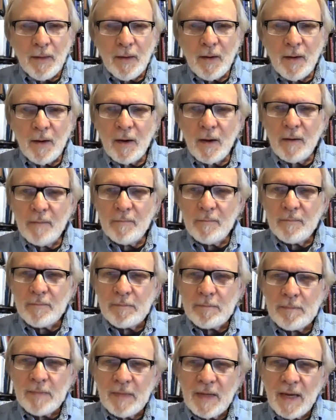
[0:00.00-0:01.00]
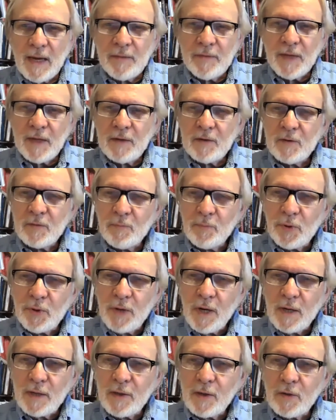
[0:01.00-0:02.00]
um, And then
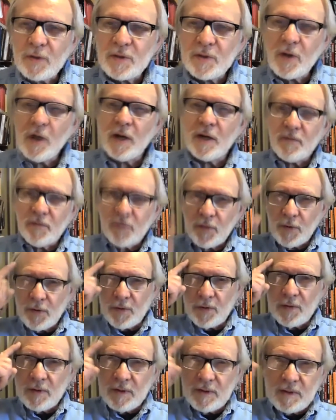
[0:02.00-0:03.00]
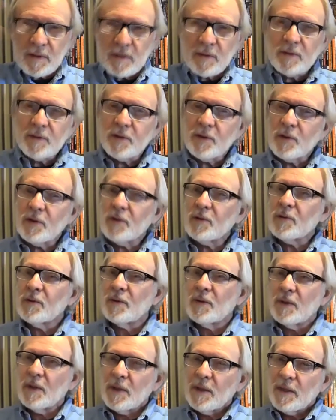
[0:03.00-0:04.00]
Bernard goes on further. He says, you know,
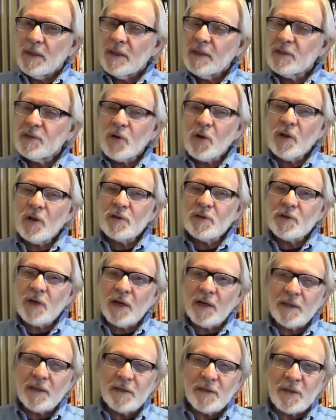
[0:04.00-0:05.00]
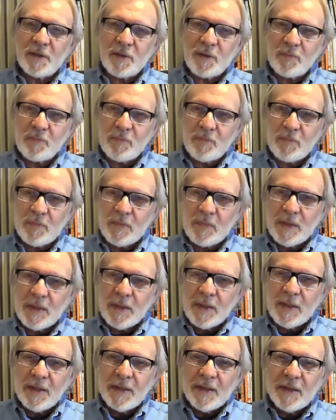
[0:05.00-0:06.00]
it's all childism.
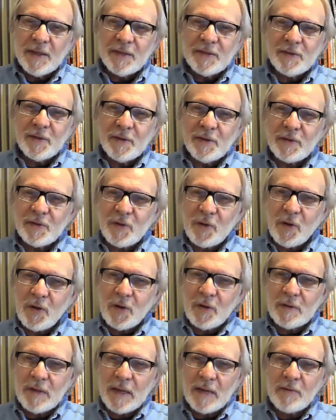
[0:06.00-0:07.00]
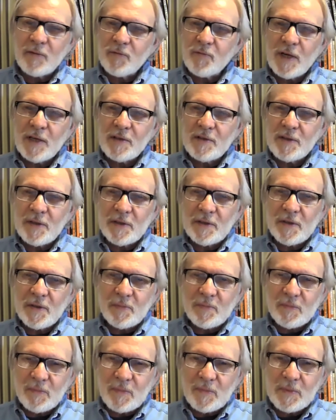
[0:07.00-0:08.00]
It, it's all
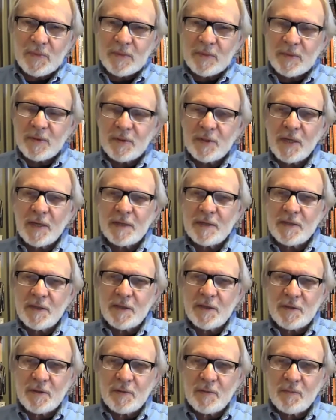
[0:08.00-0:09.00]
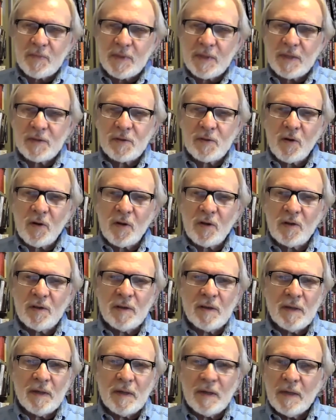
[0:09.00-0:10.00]
racism, sexism. It's all
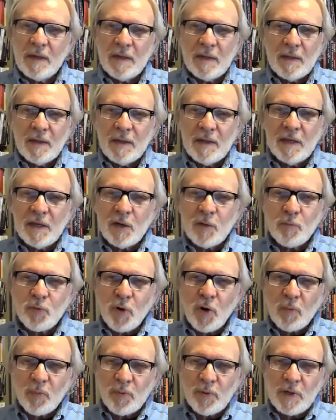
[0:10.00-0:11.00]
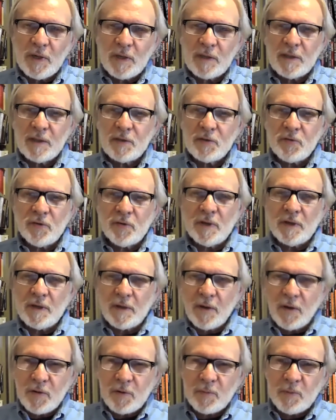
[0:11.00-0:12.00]
inappropriately
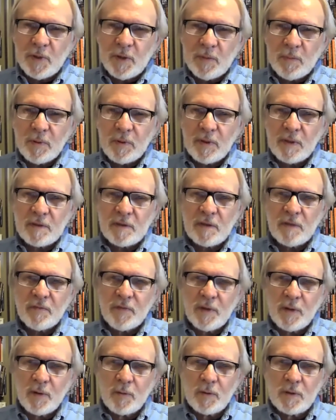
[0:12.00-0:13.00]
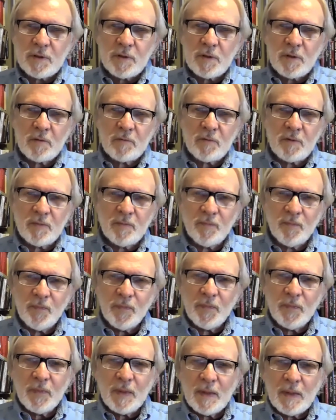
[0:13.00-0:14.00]
treating other people as if they were children
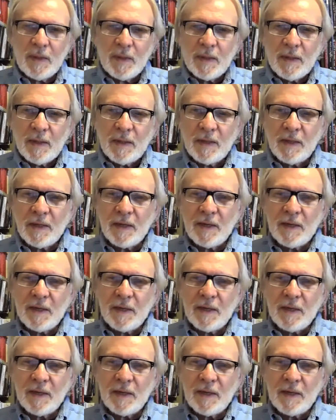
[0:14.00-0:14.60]
and,